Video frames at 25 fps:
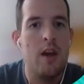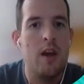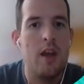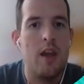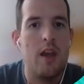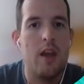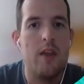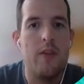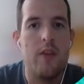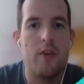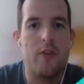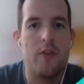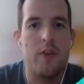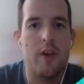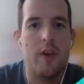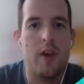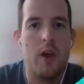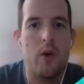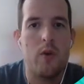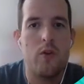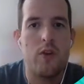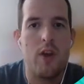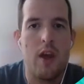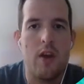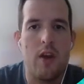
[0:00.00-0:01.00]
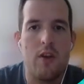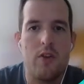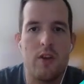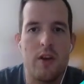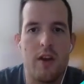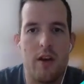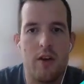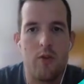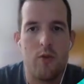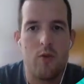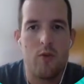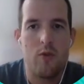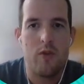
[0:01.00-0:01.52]
In this negotiation
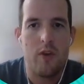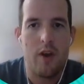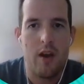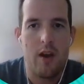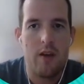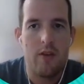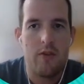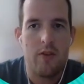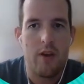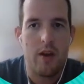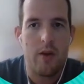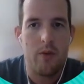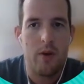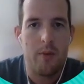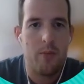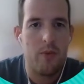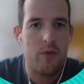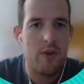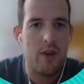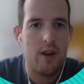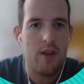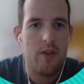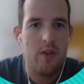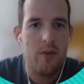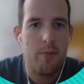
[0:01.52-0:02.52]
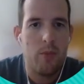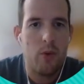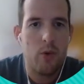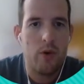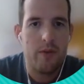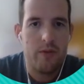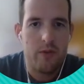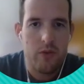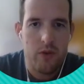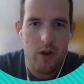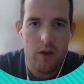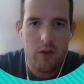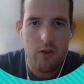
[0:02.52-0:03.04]
exercise, I represented the Board
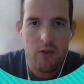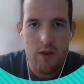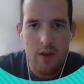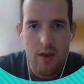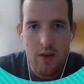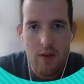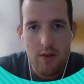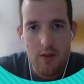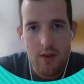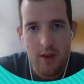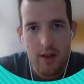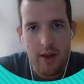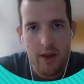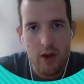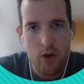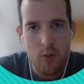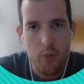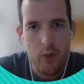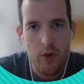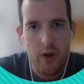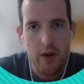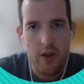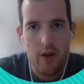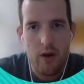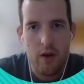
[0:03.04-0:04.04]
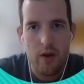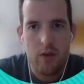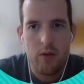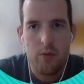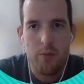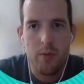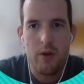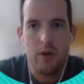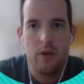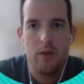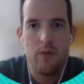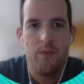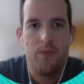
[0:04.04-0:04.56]
of Trustees at Elmwood
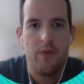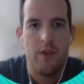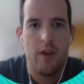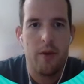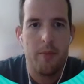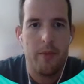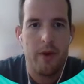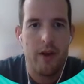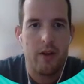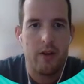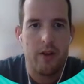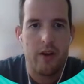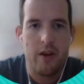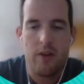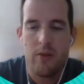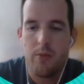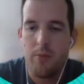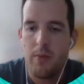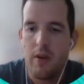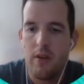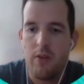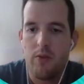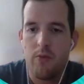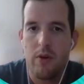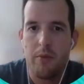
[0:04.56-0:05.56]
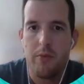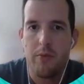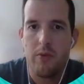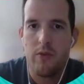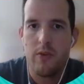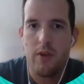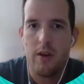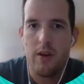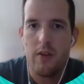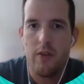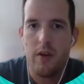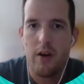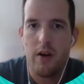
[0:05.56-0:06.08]
Hospital, and my classmates
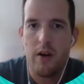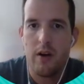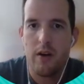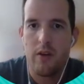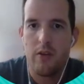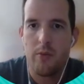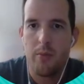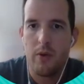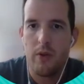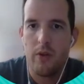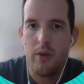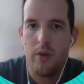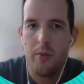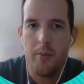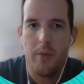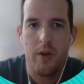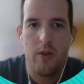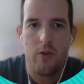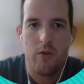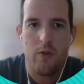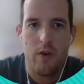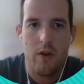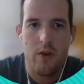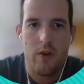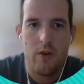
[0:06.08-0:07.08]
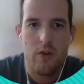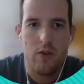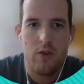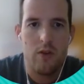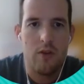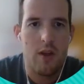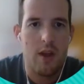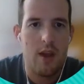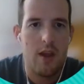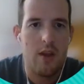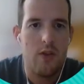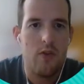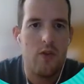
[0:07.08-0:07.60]
represented the hospital administration
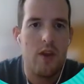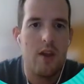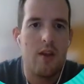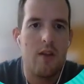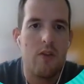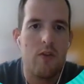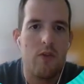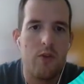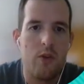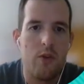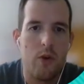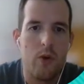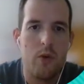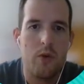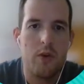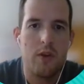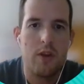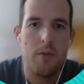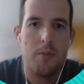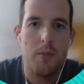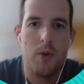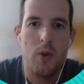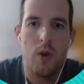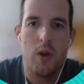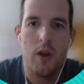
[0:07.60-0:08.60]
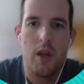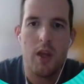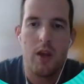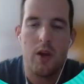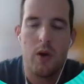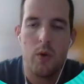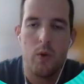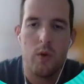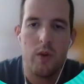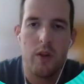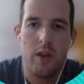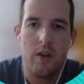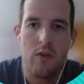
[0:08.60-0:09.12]
and the concerned community
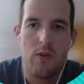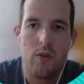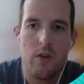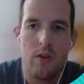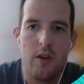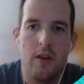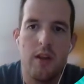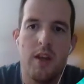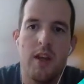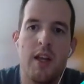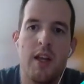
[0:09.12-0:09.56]
coalition.